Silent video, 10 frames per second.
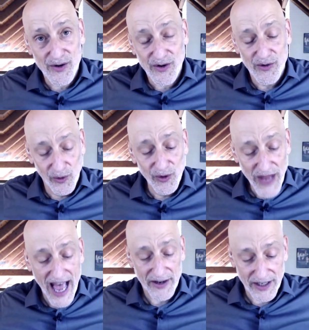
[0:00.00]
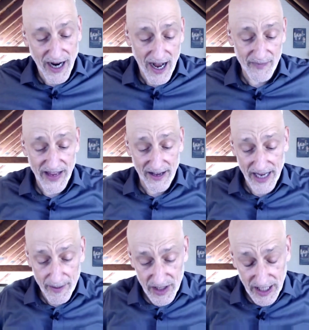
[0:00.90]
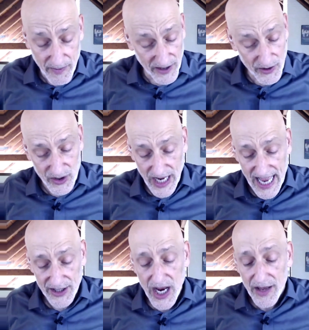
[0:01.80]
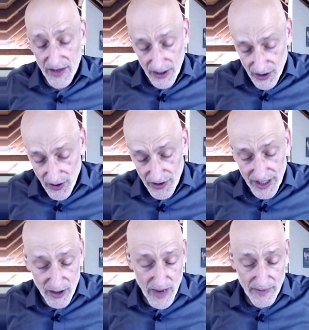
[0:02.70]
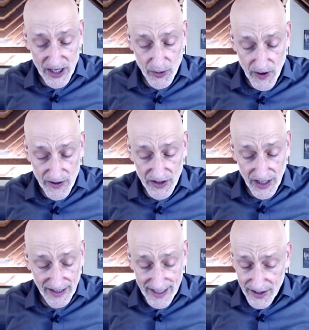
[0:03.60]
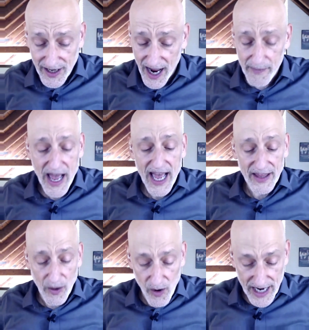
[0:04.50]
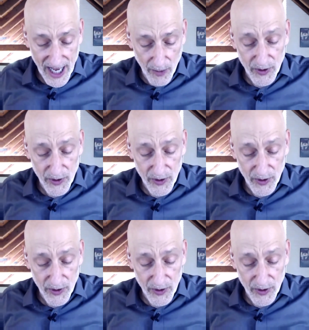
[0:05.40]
cooled down and calmed down. Ebb Sleep understands the uncertainty you may be experiencing at this time, and they want to help.